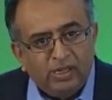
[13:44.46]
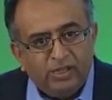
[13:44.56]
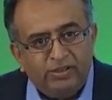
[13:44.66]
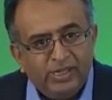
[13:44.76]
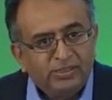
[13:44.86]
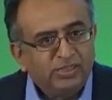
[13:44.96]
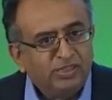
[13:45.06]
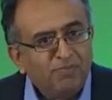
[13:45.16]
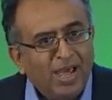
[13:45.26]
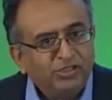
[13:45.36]
This is
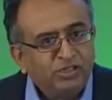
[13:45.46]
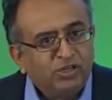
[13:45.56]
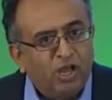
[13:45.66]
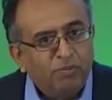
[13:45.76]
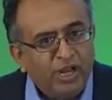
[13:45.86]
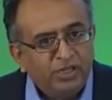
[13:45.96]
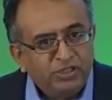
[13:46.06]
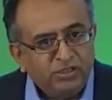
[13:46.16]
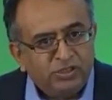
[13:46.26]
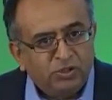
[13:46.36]
a magic
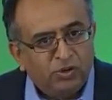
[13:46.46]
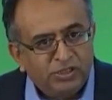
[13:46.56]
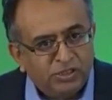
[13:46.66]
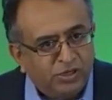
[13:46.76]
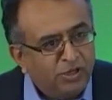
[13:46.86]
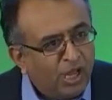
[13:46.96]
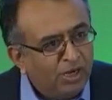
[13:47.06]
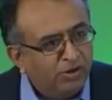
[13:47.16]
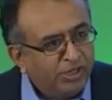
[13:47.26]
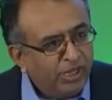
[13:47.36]
combination, storage at a
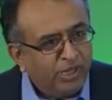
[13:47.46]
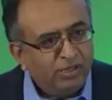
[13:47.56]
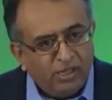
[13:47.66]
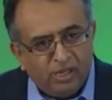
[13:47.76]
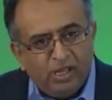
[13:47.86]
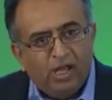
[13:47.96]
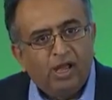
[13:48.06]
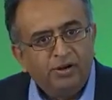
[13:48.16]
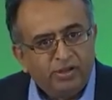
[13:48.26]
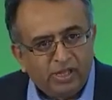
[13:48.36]
dollar a gig,
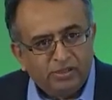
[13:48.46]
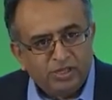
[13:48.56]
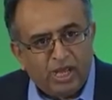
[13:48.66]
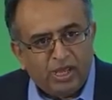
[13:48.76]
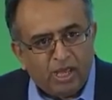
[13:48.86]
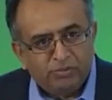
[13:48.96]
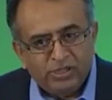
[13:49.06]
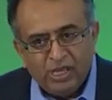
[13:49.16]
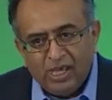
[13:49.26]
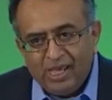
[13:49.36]
100,000 IOPS.
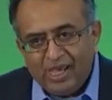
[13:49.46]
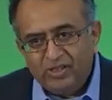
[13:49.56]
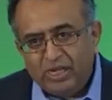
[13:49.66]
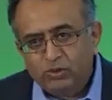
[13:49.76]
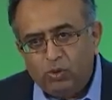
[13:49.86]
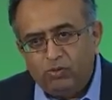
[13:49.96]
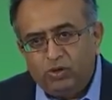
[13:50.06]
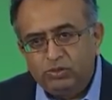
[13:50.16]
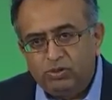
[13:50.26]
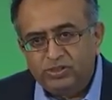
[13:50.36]
And that's what
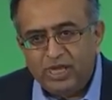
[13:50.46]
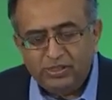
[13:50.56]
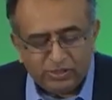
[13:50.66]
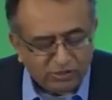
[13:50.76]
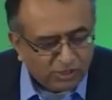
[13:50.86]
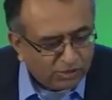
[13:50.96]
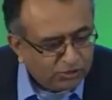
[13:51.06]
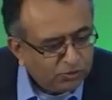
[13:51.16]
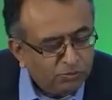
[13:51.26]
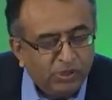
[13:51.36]
virtual SAN
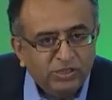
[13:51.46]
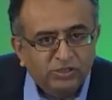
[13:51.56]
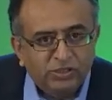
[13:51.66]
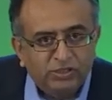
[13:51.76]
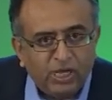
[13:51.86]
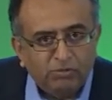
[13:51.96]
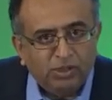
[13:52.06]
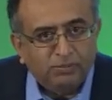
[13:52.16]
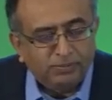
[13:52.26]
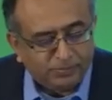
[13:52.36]
6.2 brings to the table.